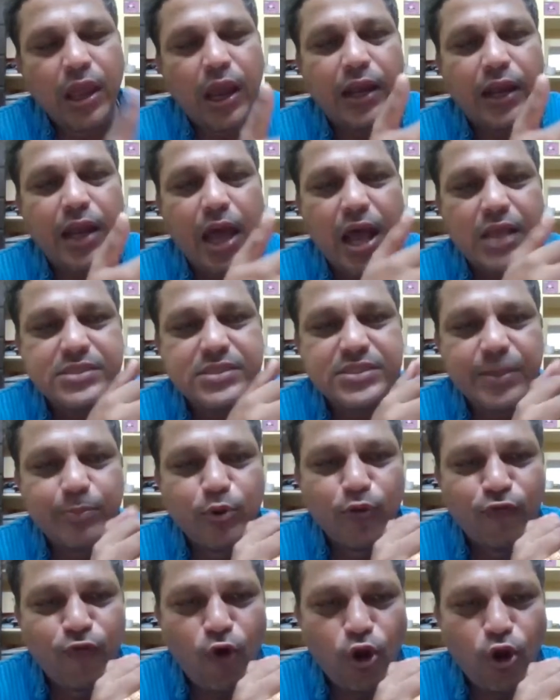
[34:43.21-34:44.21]
and ask
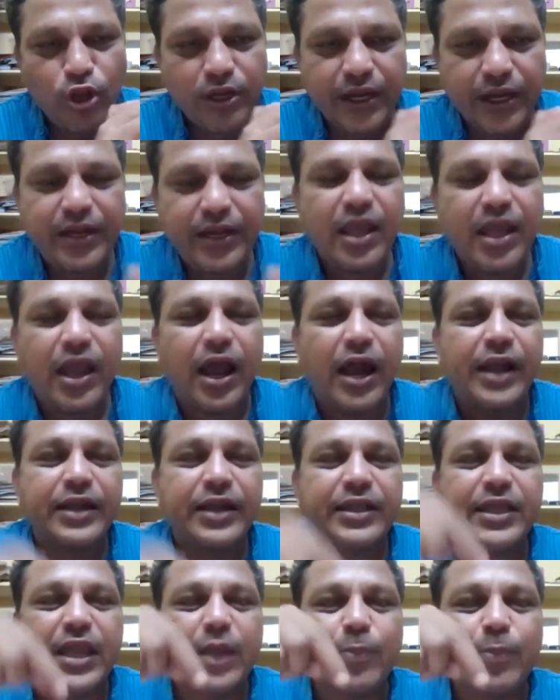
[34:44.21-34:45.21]
them to fold it
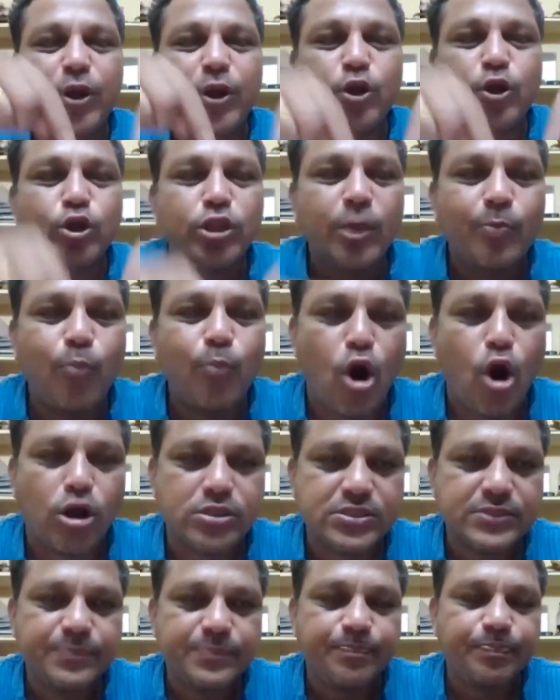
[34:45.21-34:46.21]
and keep into the
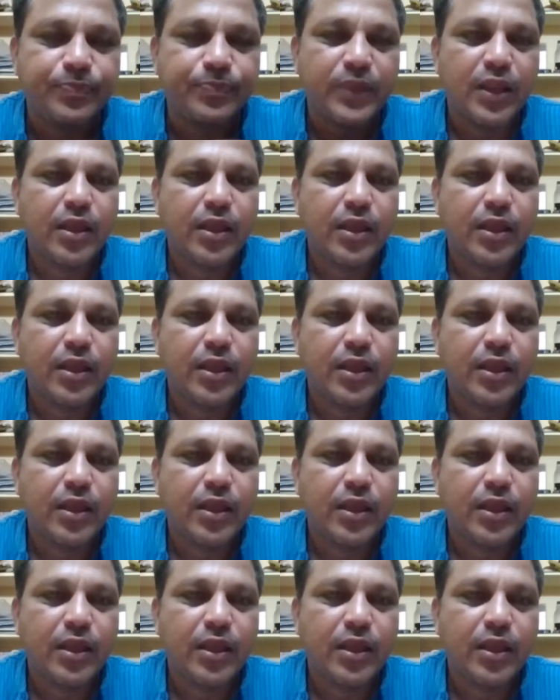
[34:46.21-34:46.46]
box.